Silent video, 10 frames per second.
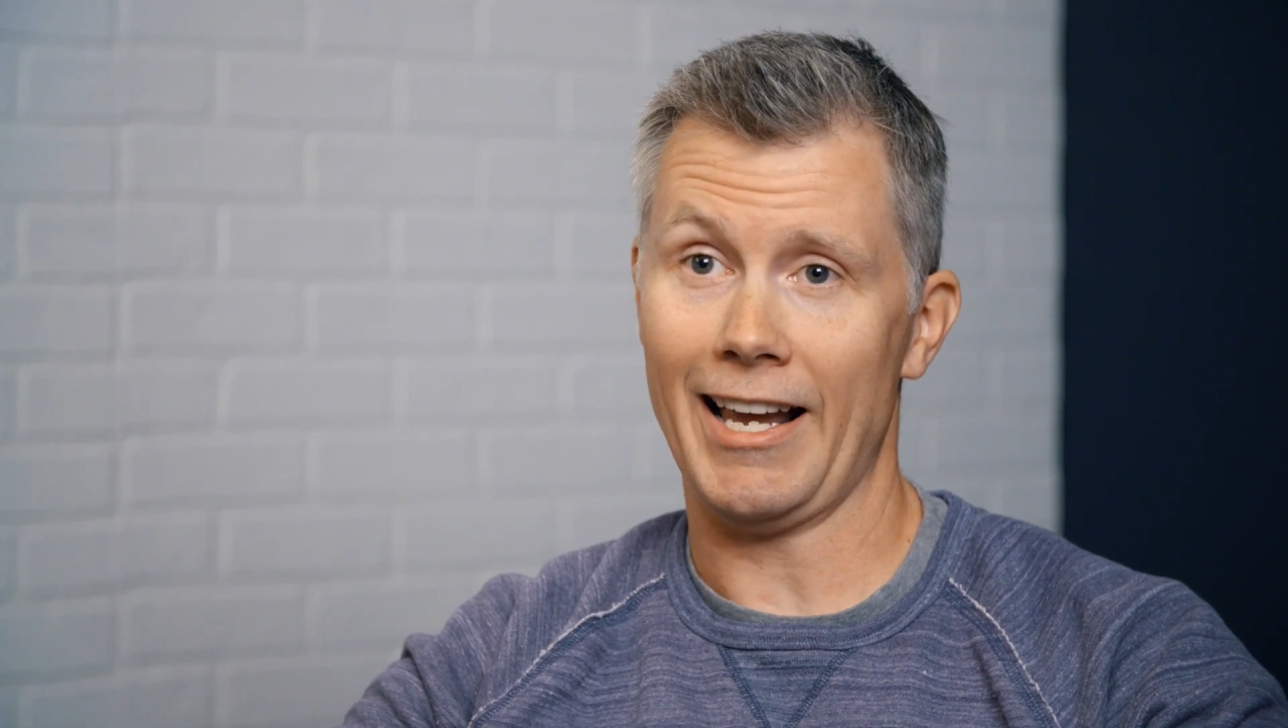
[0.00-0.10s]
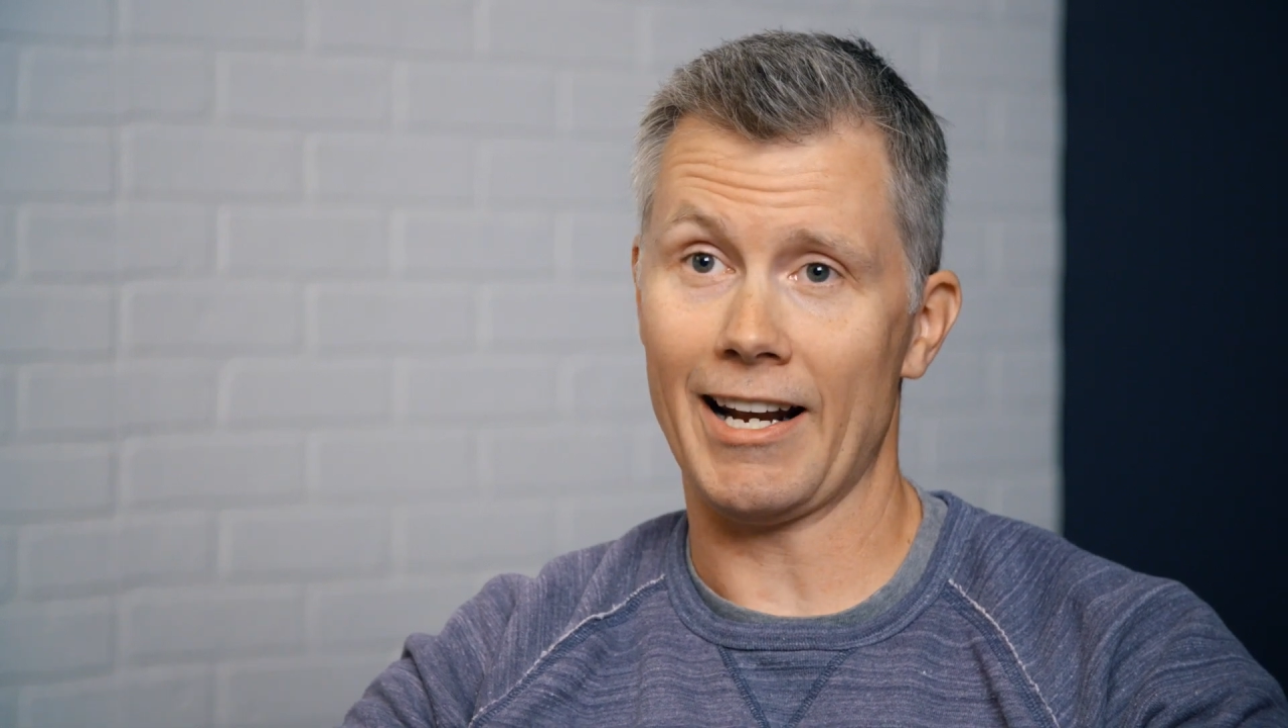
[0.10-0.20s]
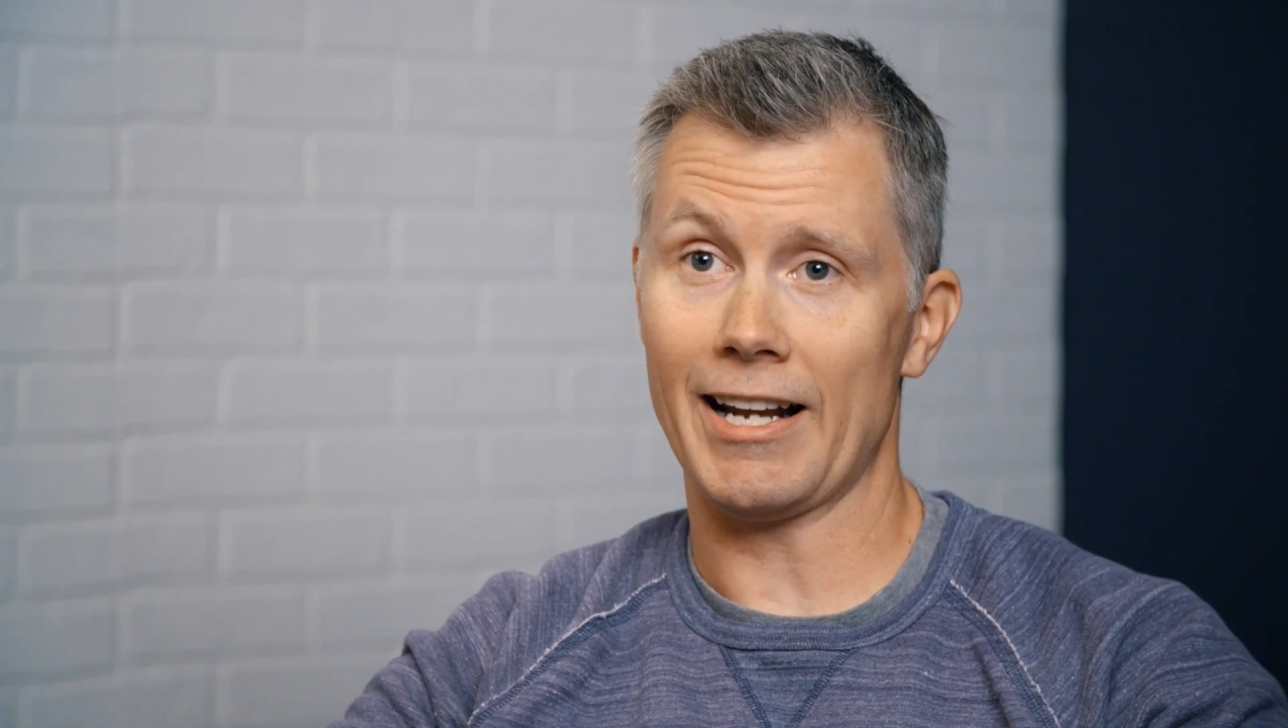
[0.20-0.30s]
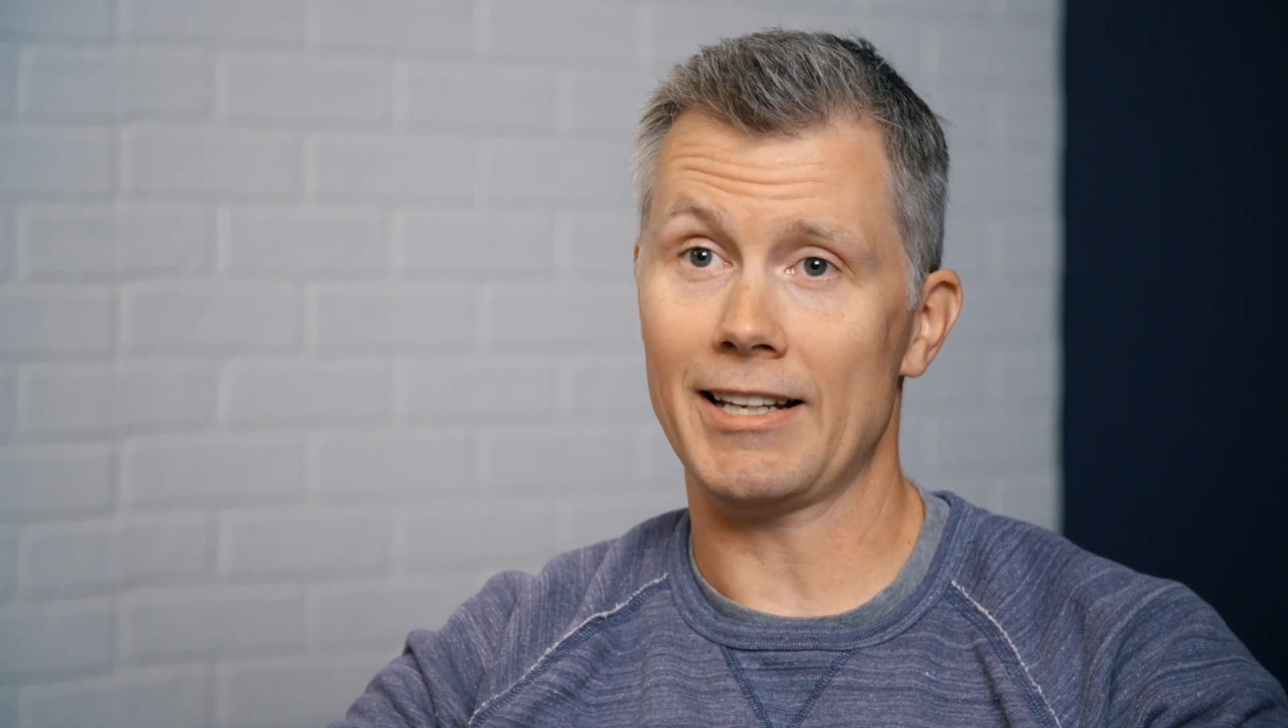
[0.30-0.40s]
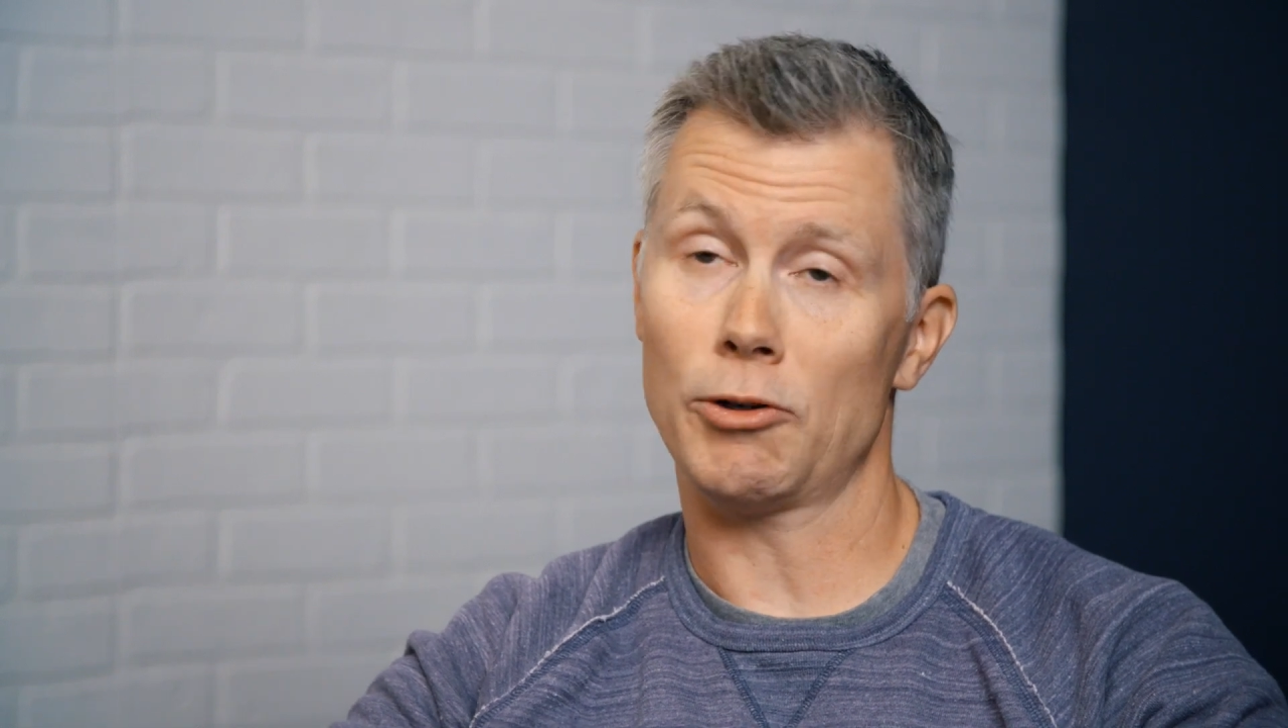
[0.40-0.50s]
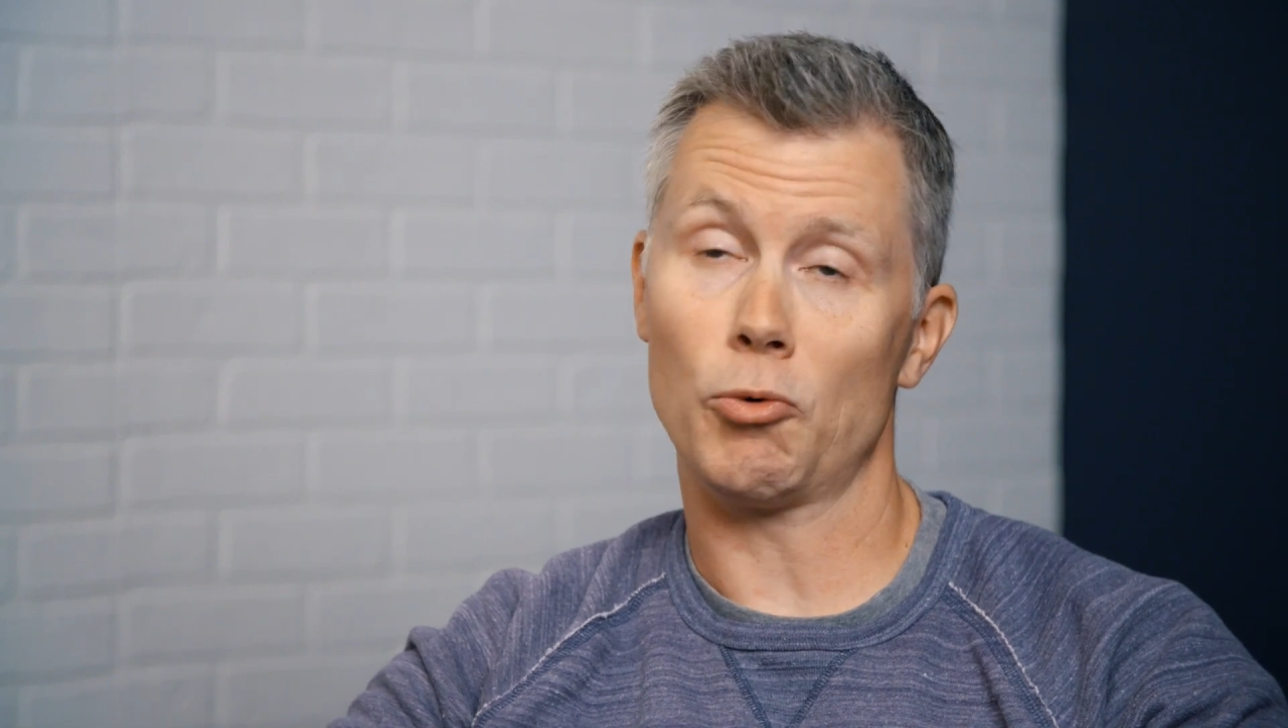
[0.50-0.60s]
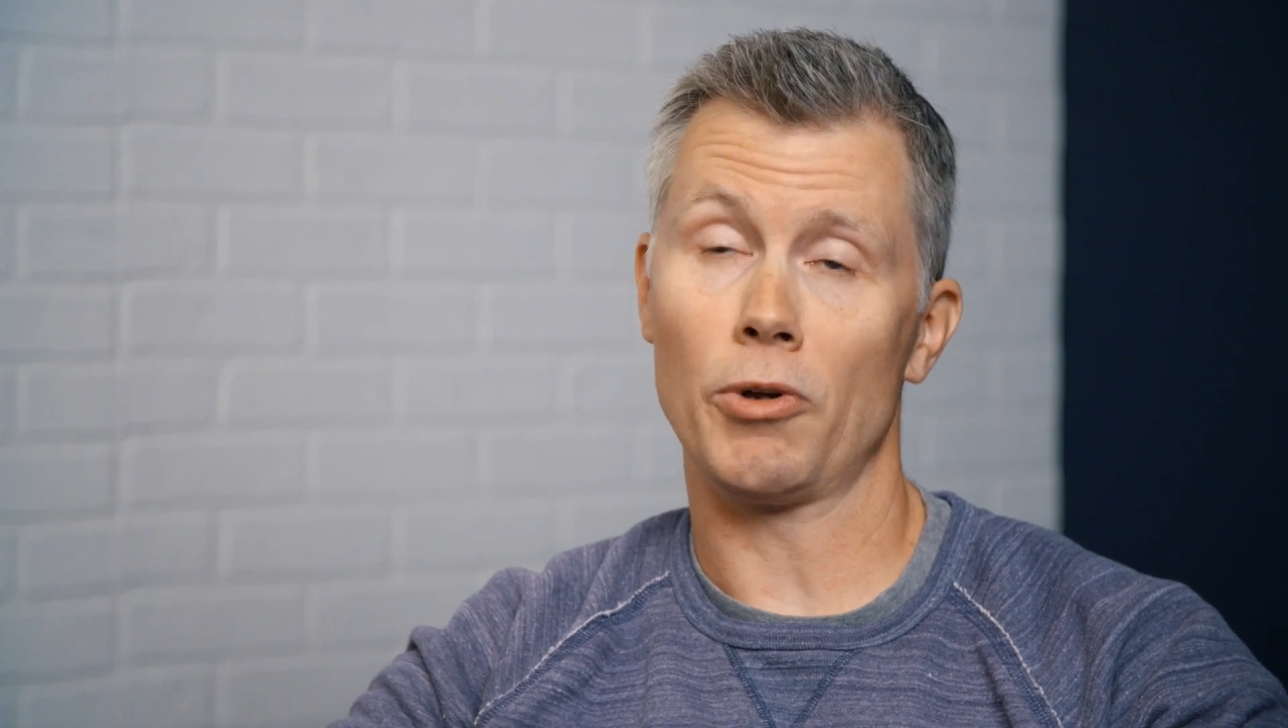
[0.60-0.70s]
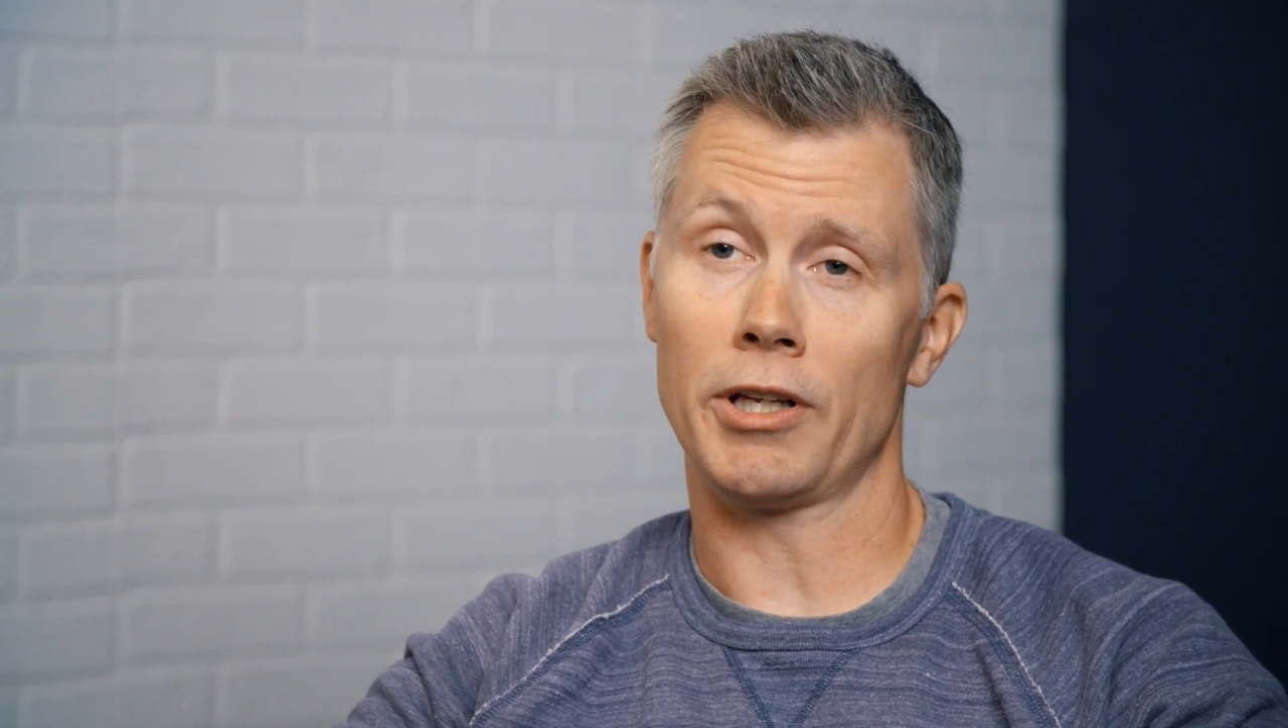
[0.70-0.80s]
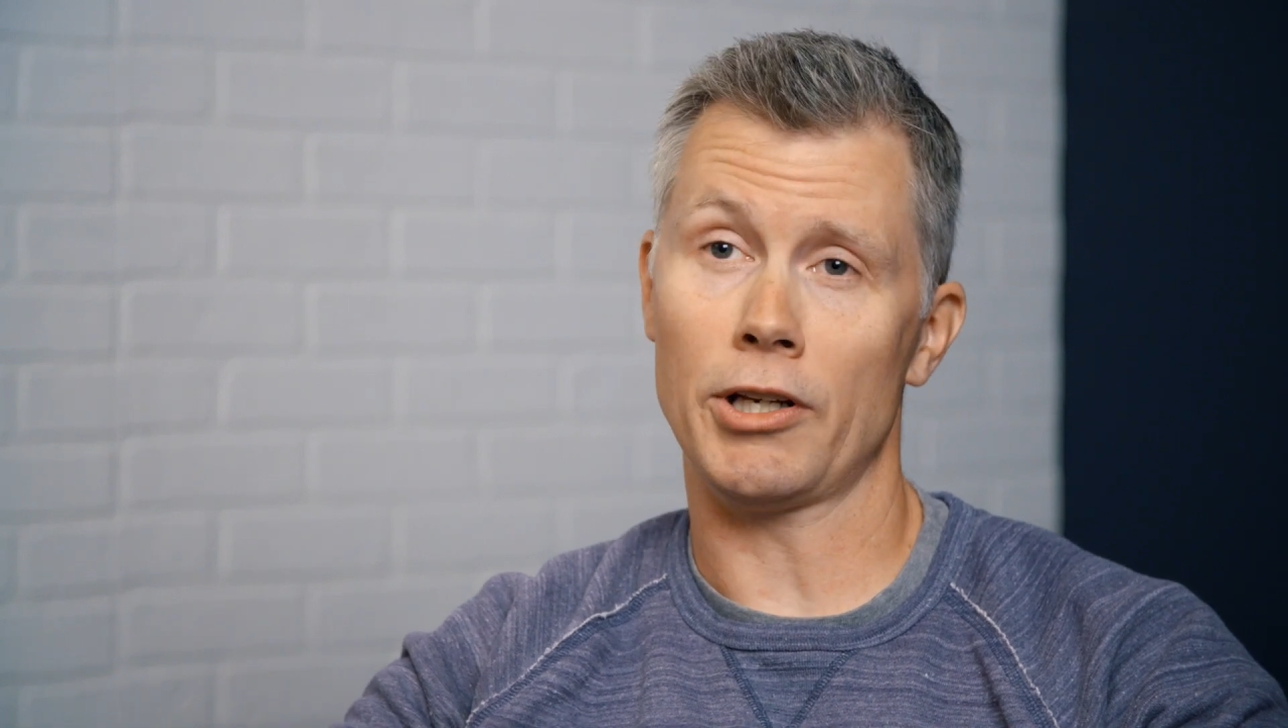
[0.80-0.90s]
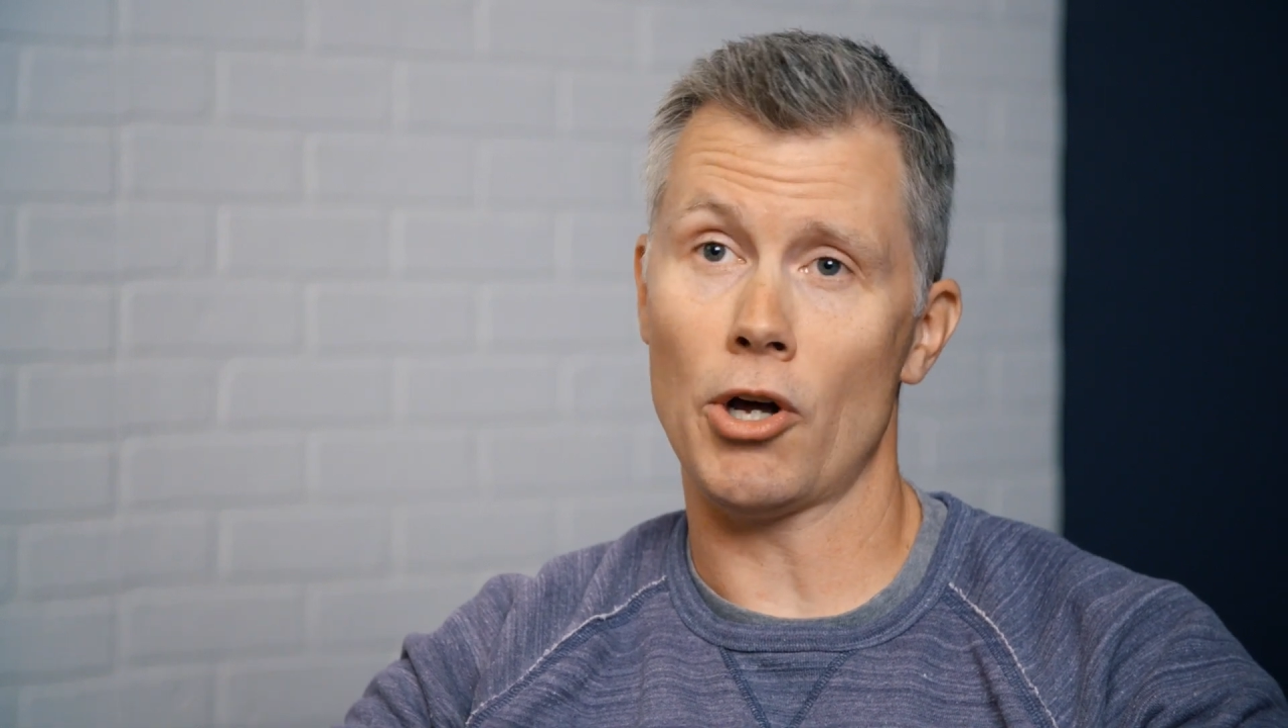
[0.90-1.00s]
And I didn't really